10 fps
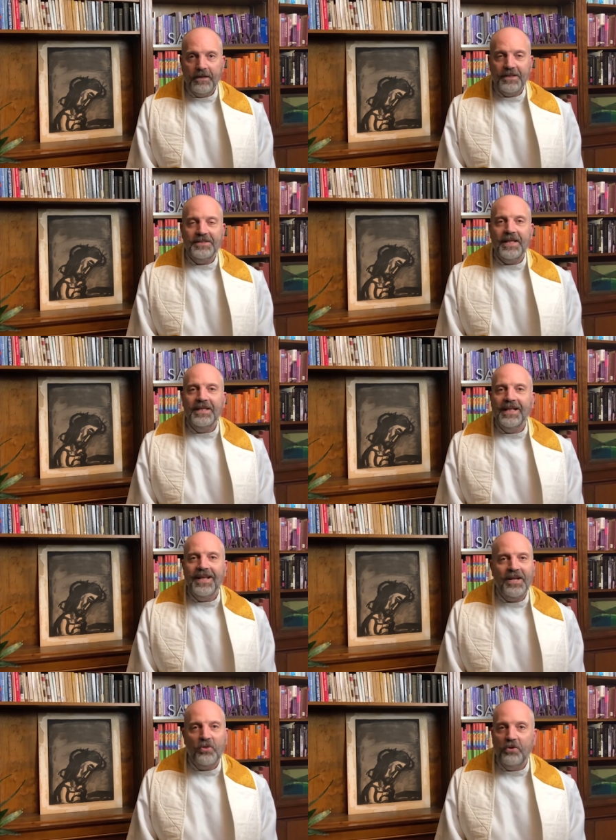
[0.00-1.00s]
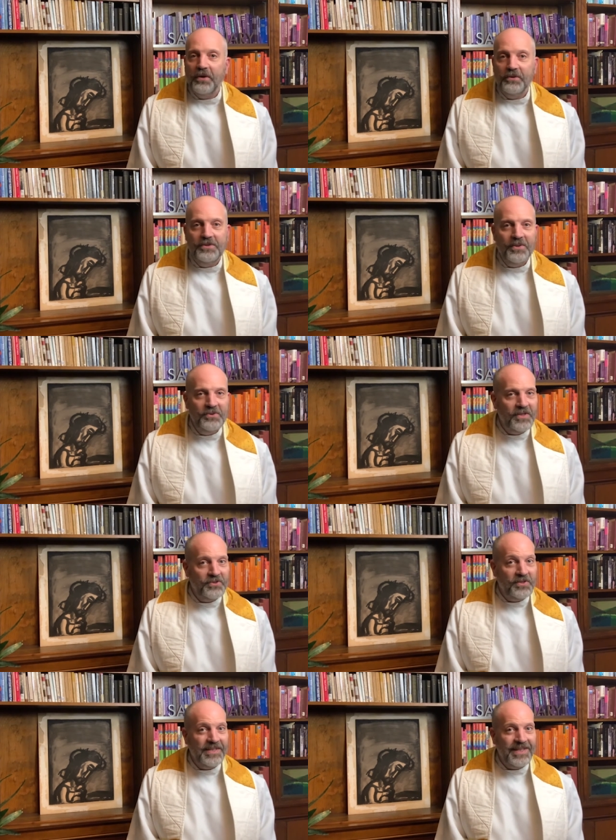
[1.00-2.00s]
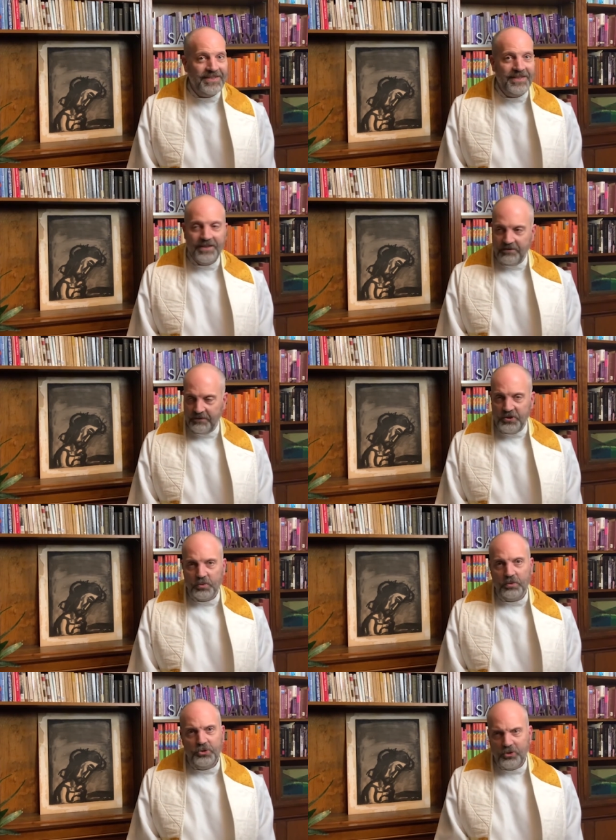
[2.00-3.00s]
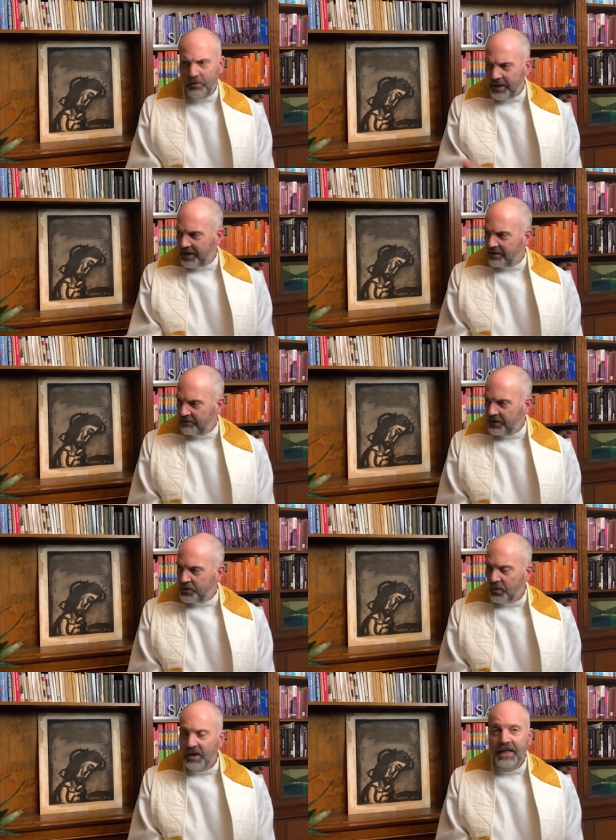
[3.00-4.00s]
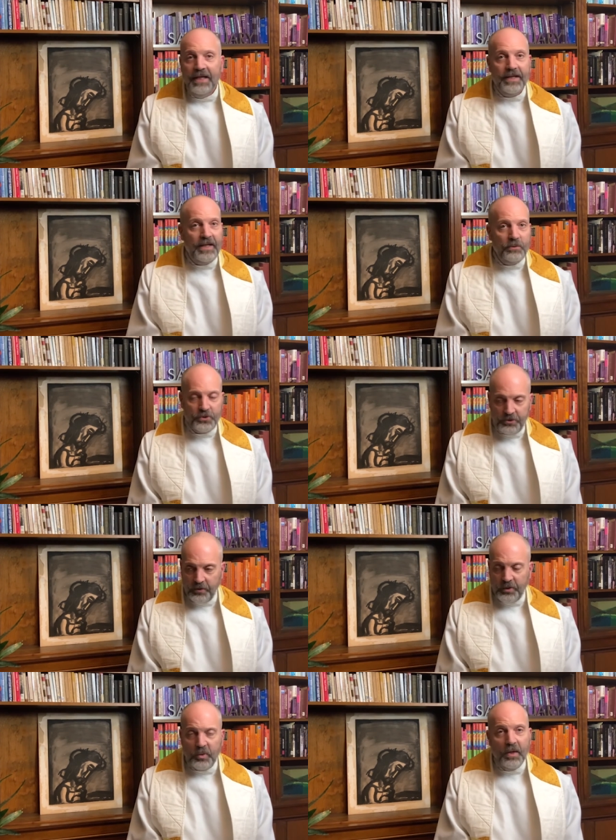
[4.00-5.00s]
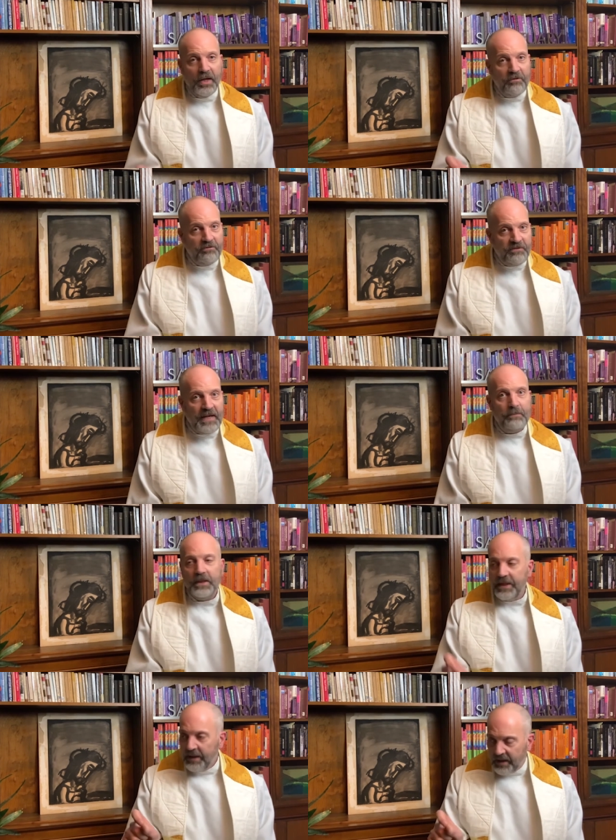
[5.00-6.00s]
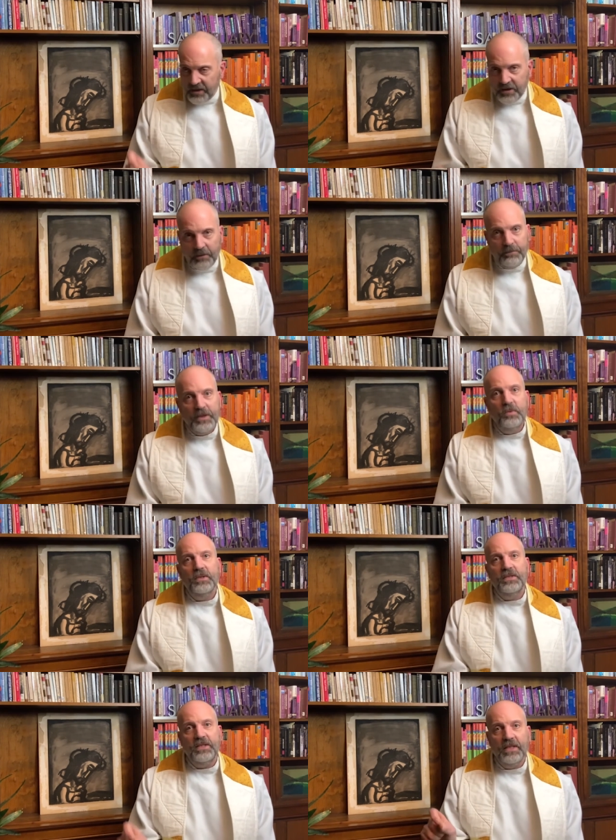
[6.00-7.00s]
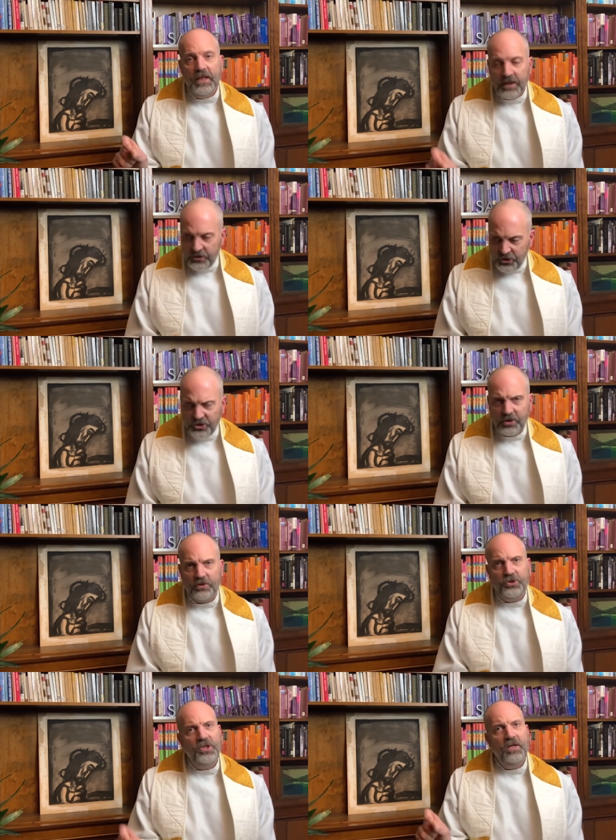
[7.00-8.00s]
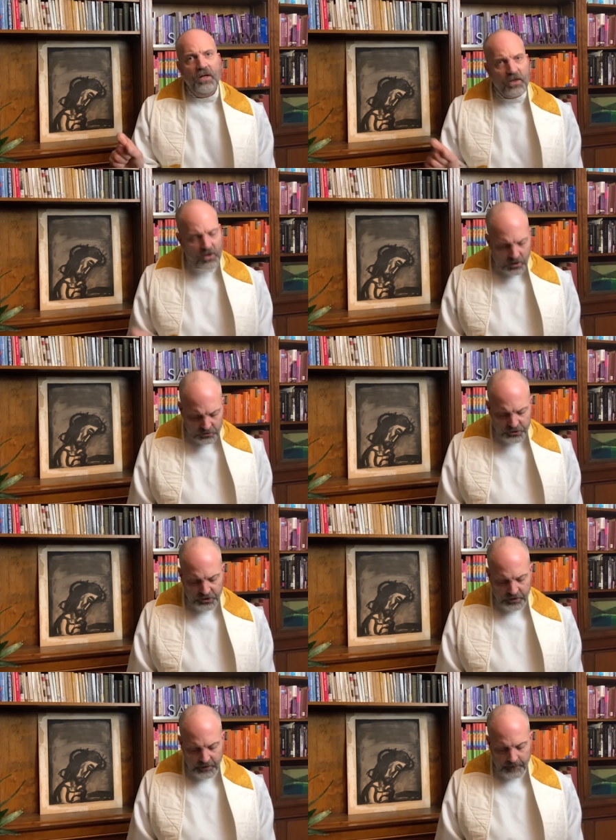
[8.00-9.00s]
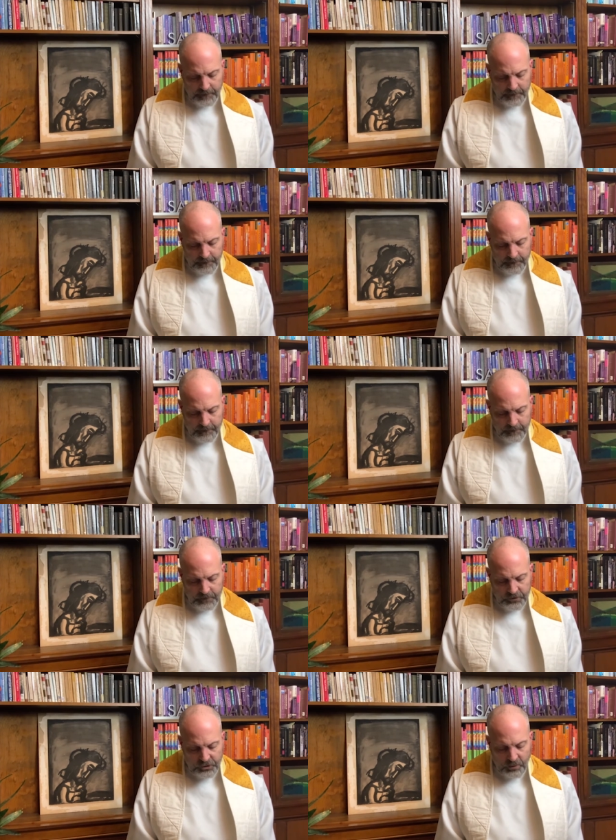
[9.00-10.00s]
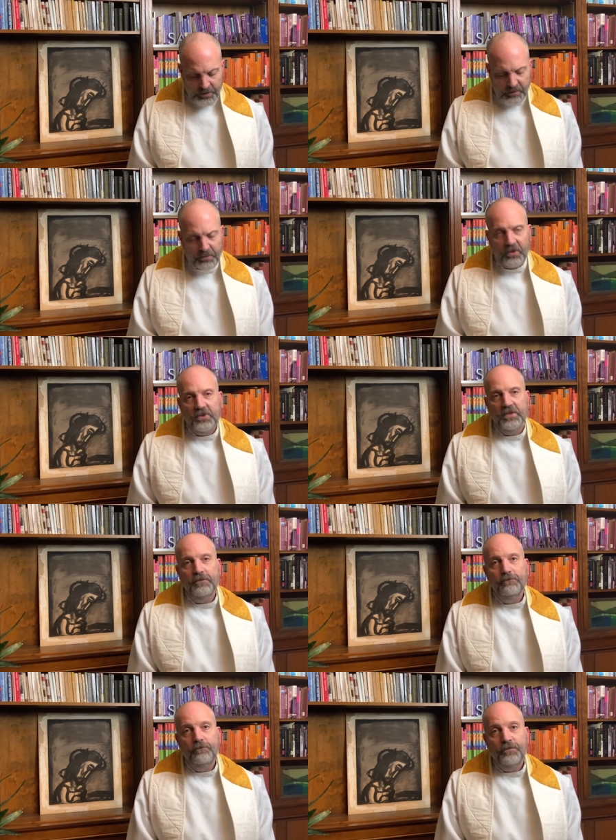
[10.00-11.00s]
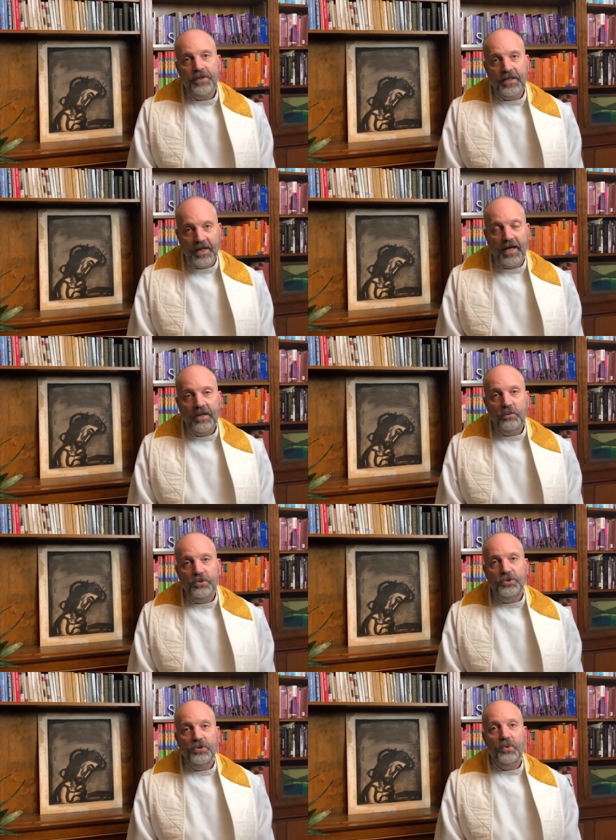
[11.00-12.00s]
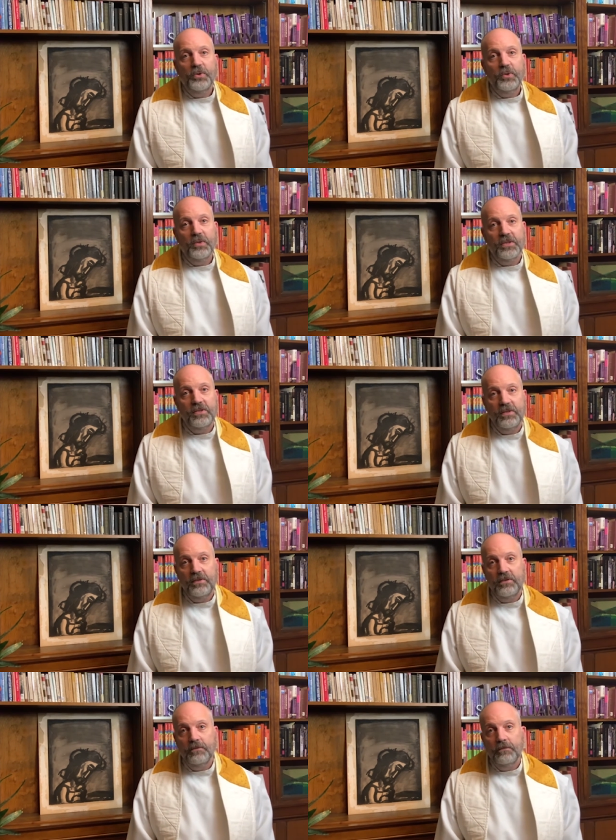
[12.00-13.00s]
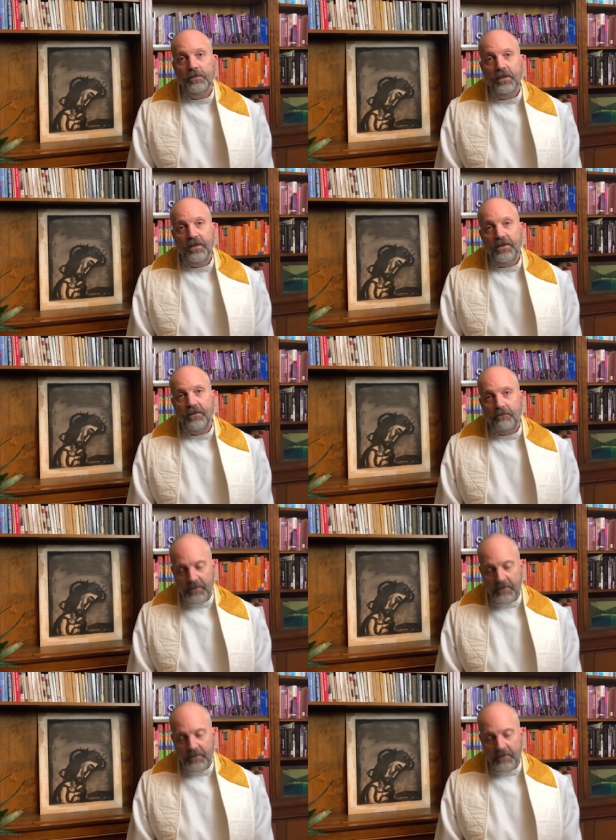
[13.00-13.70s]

Extend that line of thought. There's no such thing as an individual. Show me an individual and I will show you a family, a community, a church, a culture. Show me a person and I will show you the system that